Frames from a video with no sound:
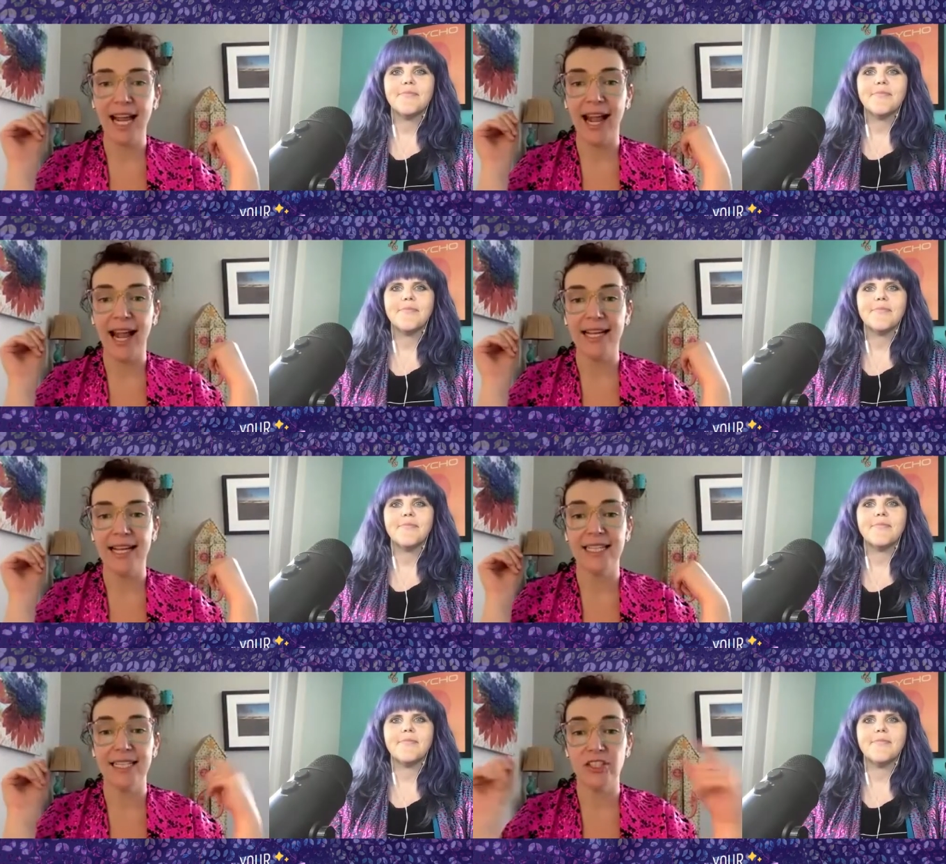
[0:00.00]

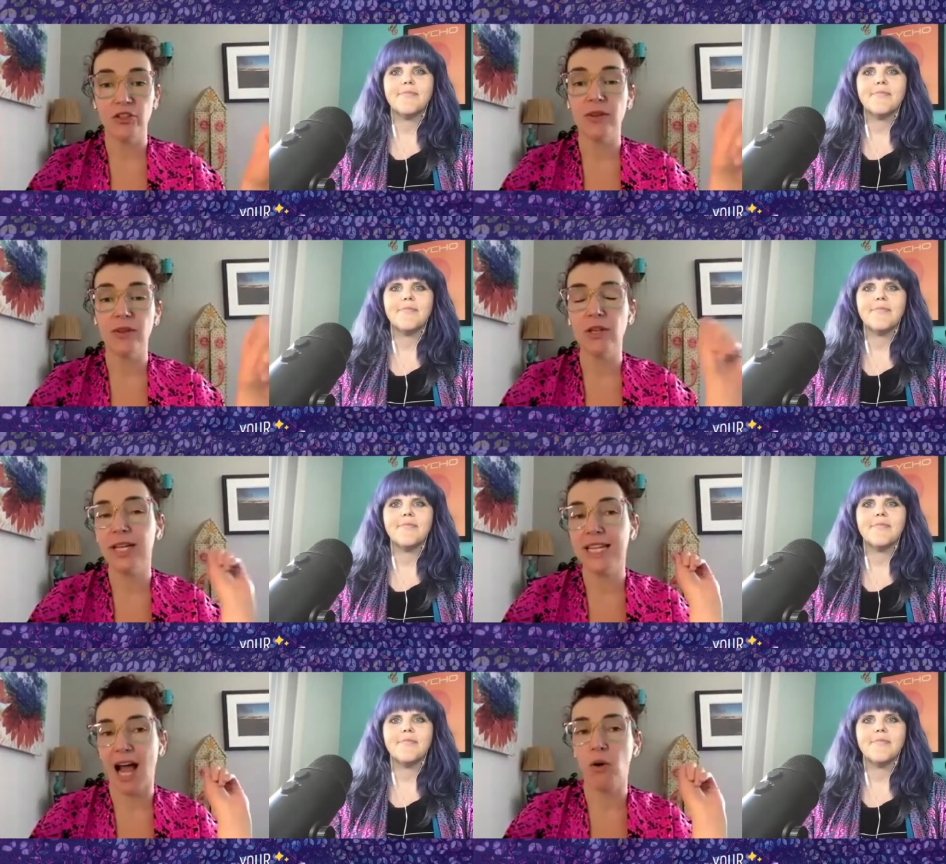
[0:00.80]
Speaker 1: And did you know that you
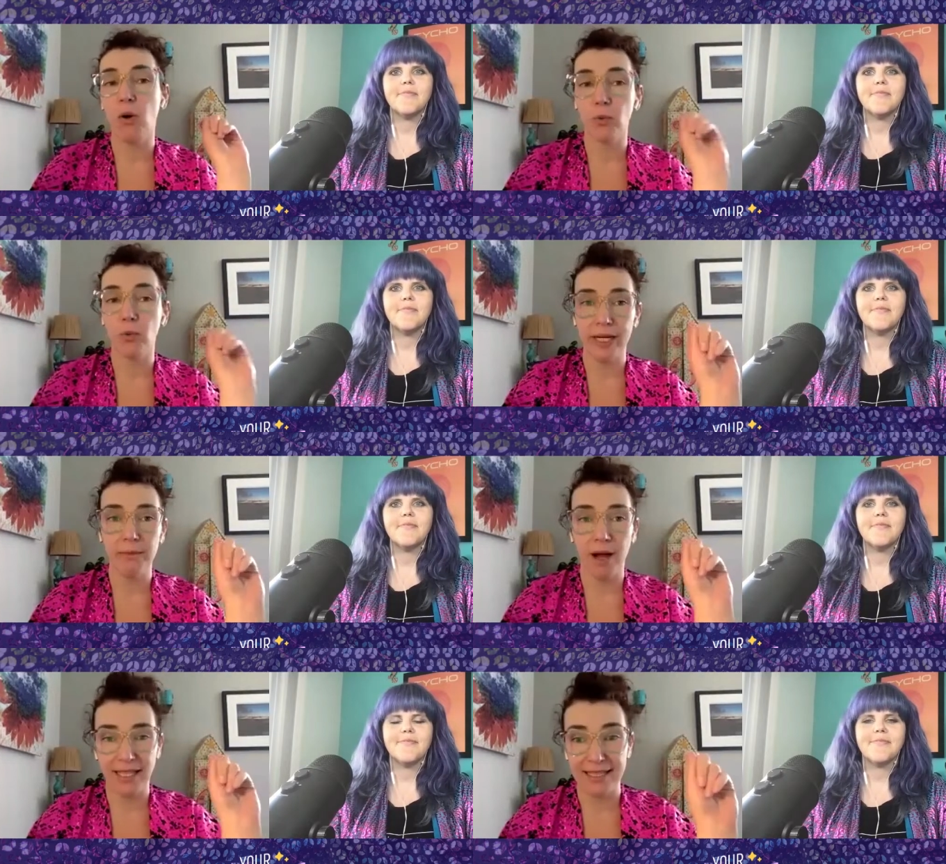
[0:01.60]
can now
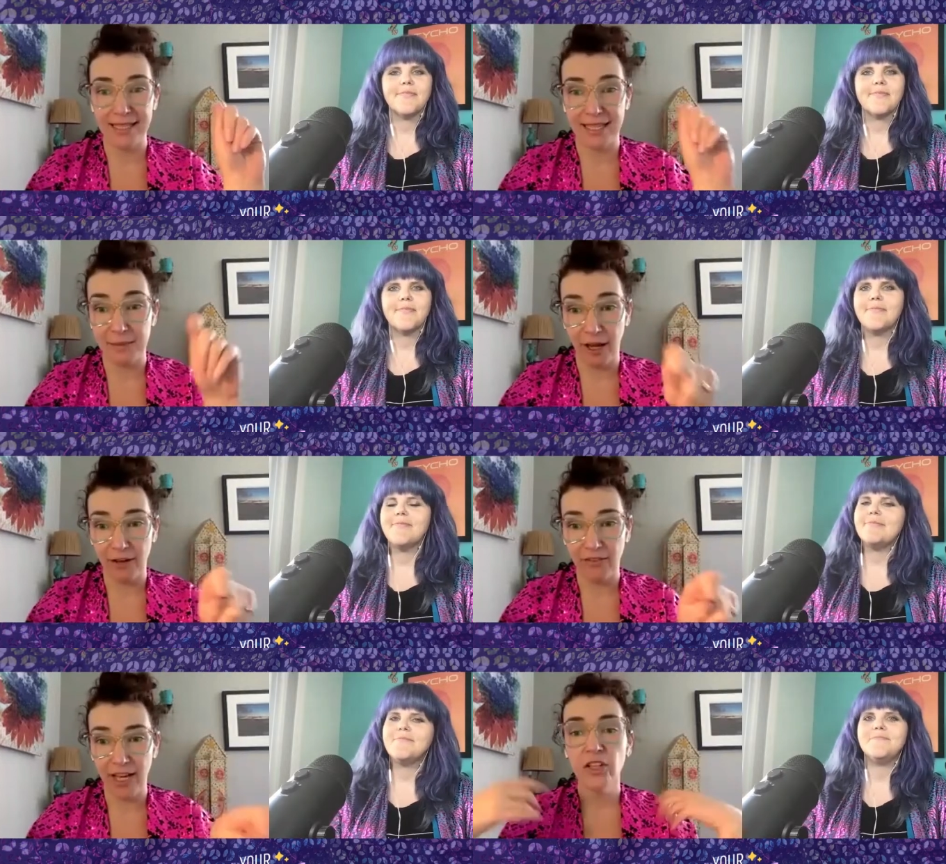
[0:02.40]
rate podcasts on
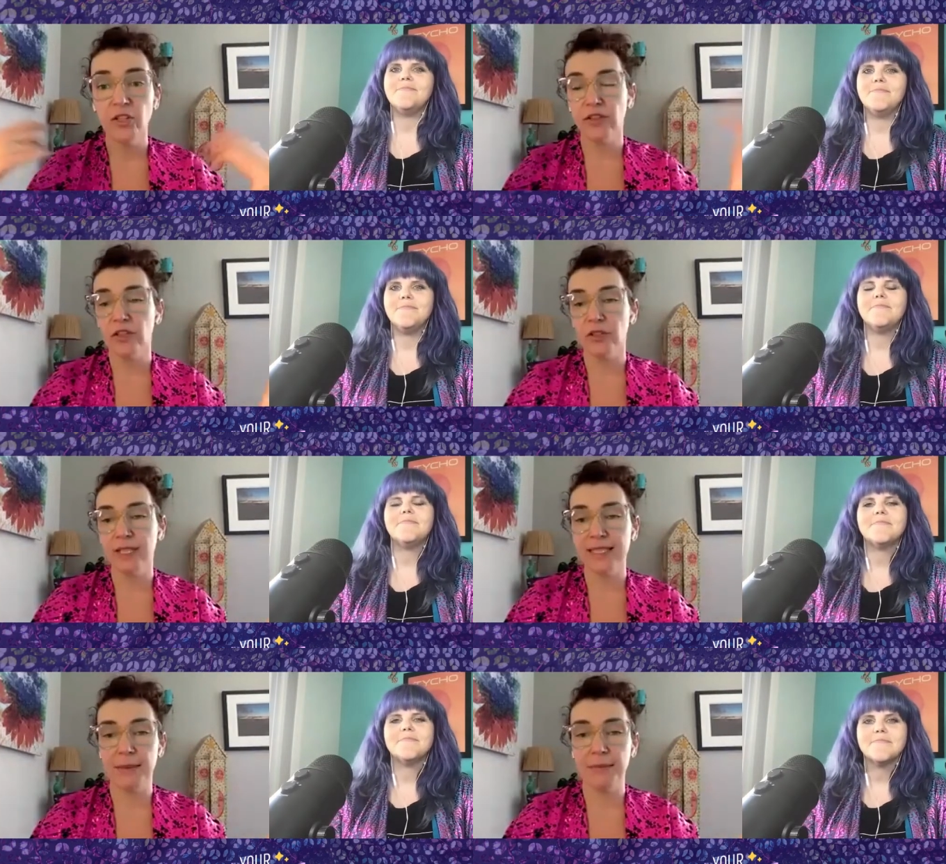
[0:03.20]
Spotify? So if you enjoyed
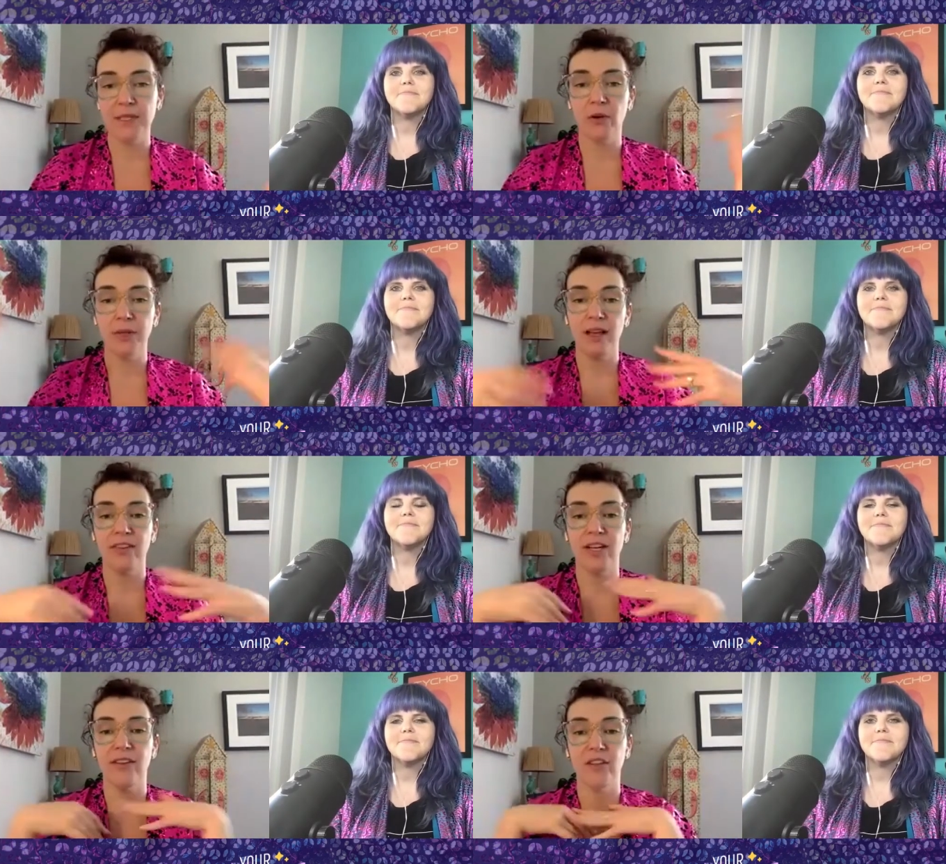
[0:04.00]
this episode, we love
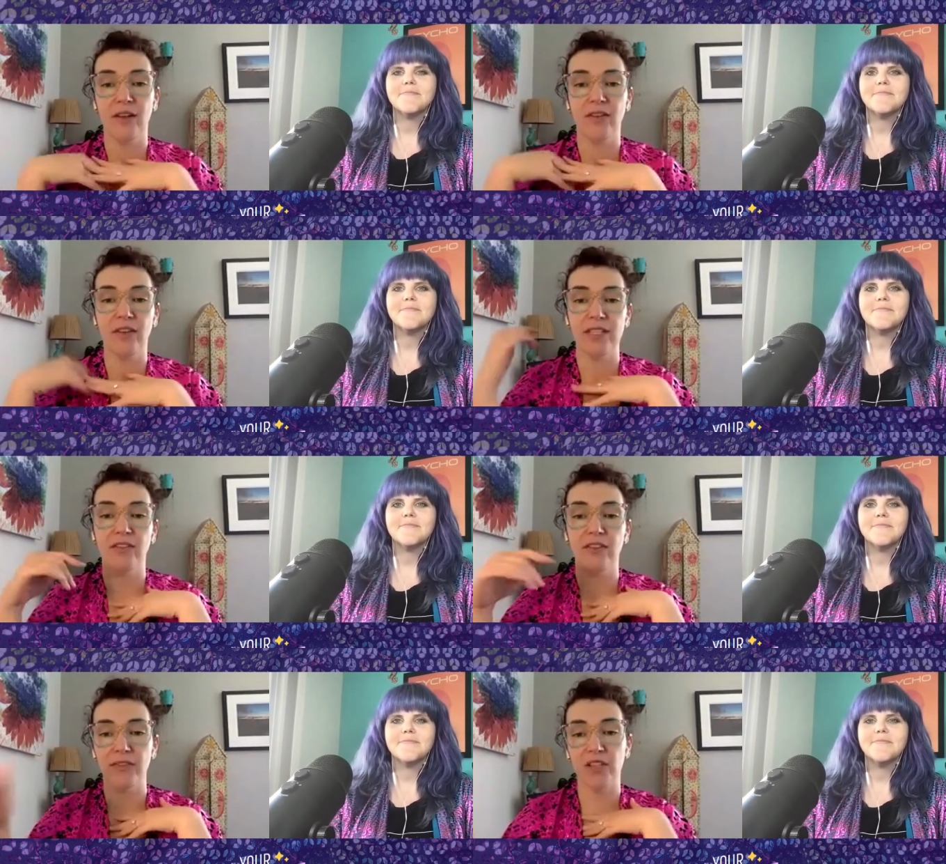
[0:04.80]
it if you left us a
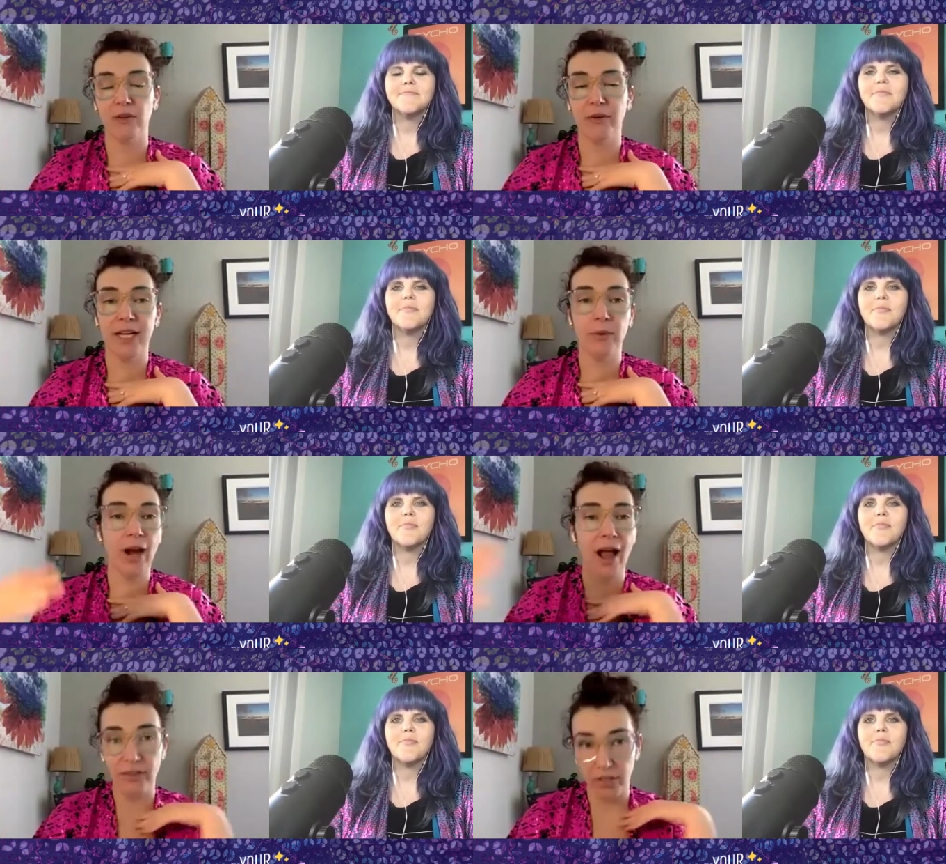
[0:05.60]
five star rating
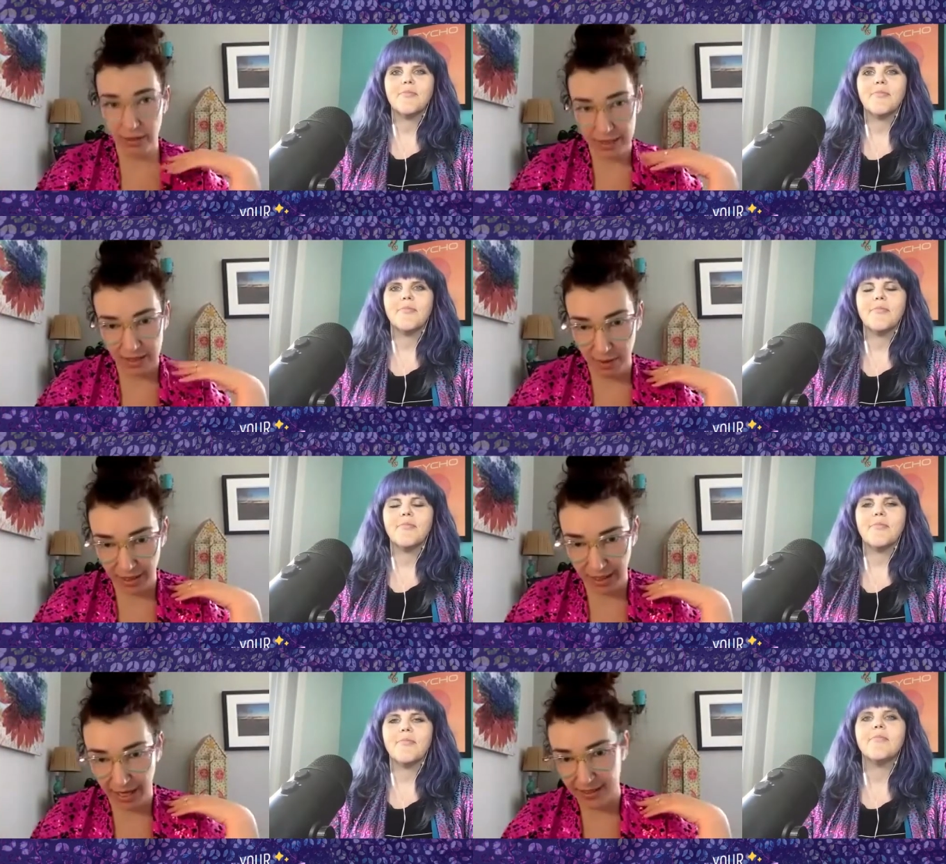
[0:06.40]
wherever you listen to
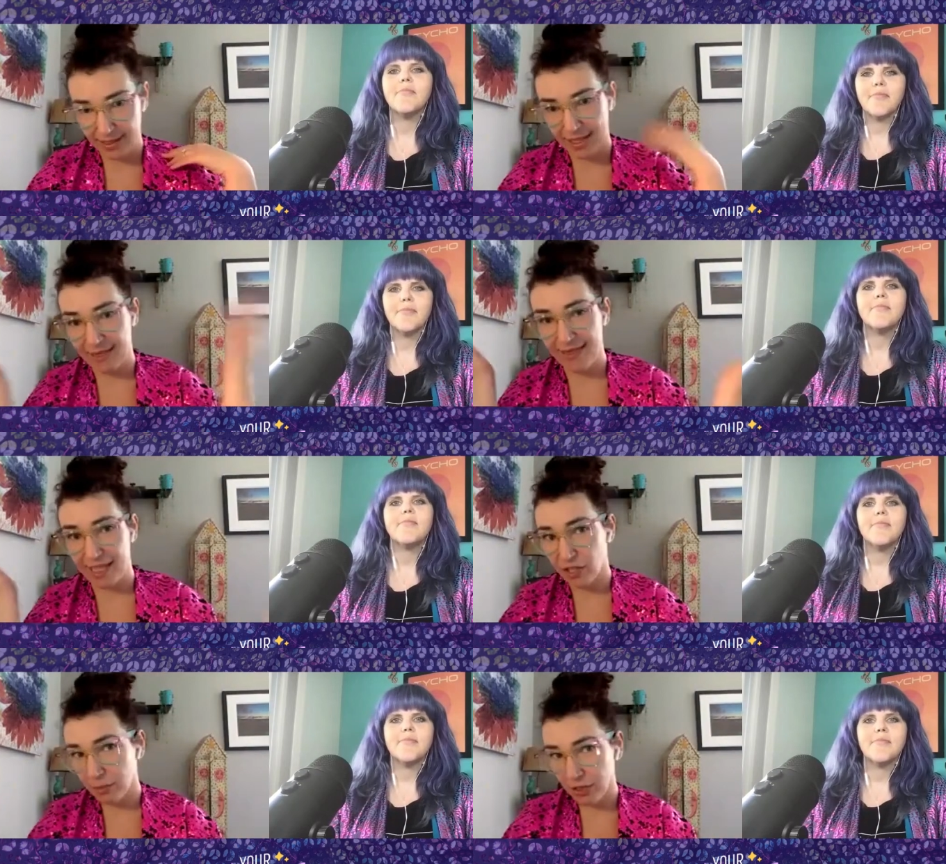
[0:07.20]
podcasts.
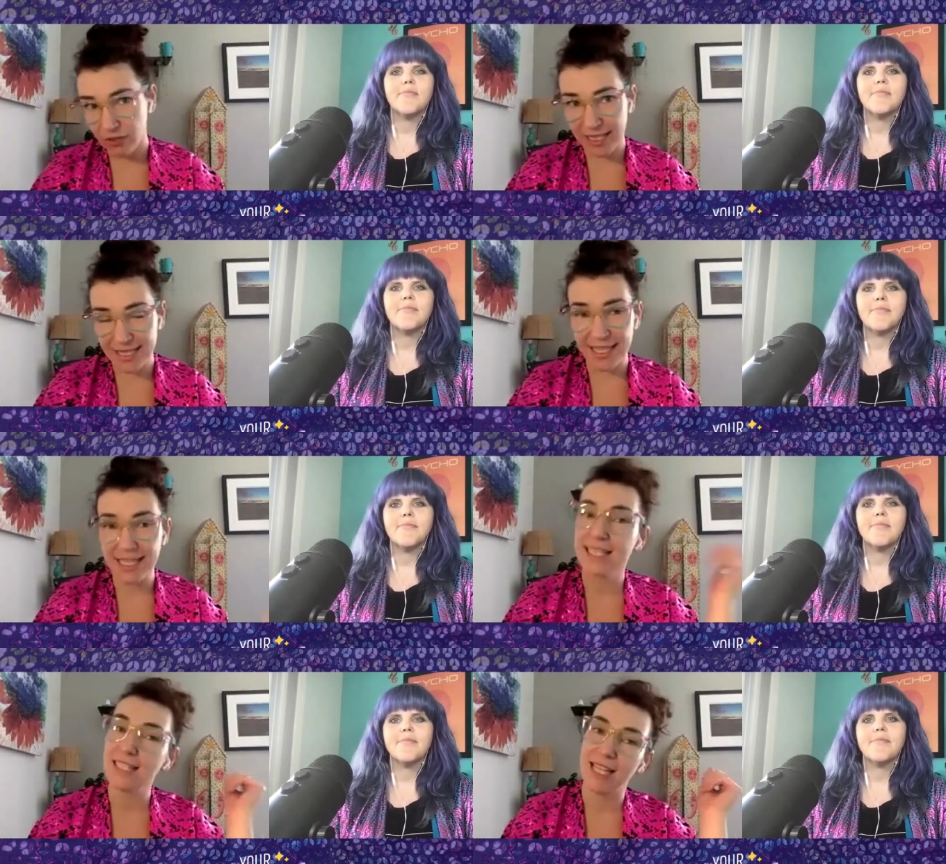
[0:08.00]
Thanks so much for listening.
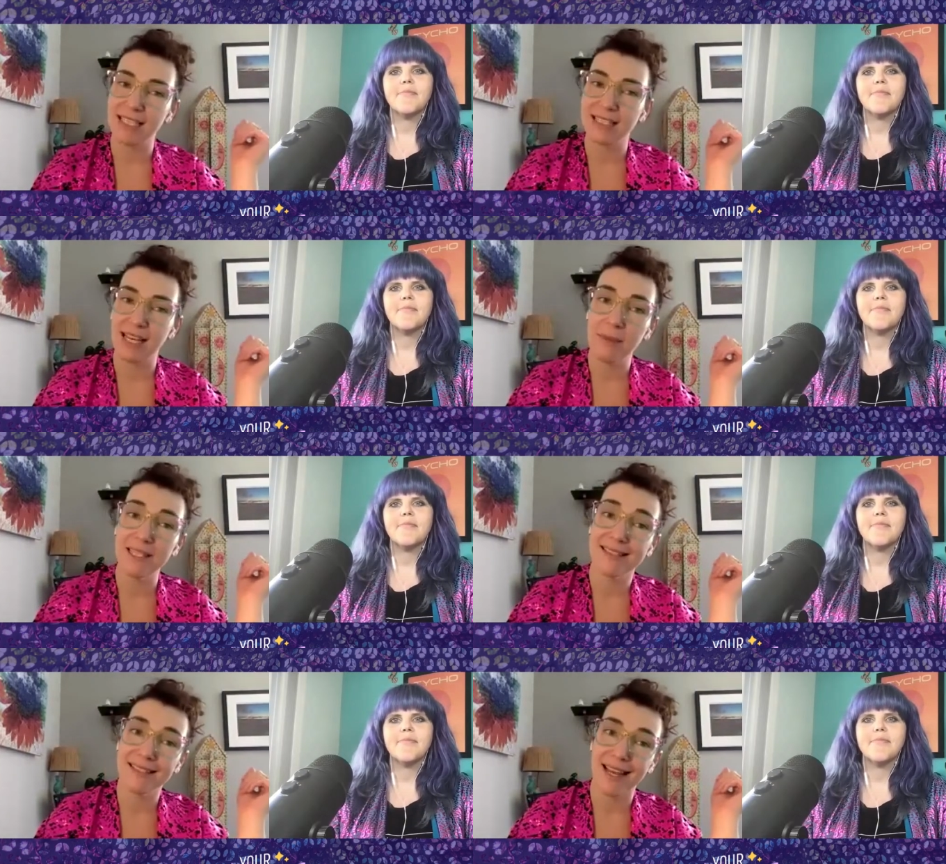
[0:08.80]
Until next time,
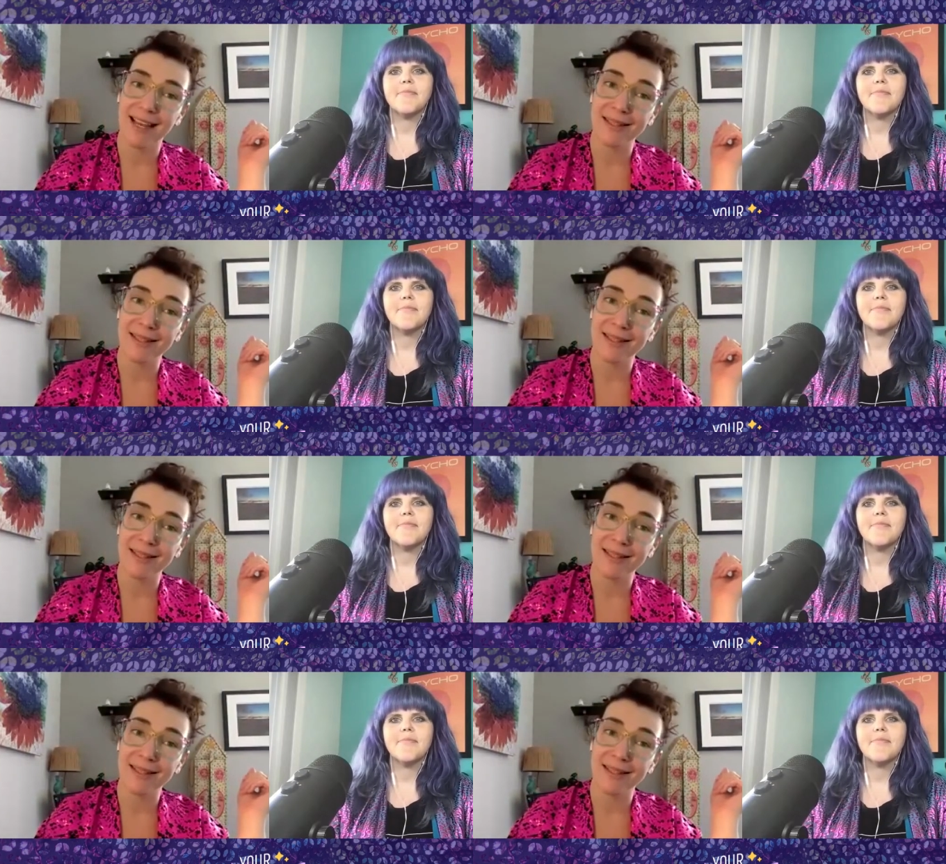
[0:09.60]
stay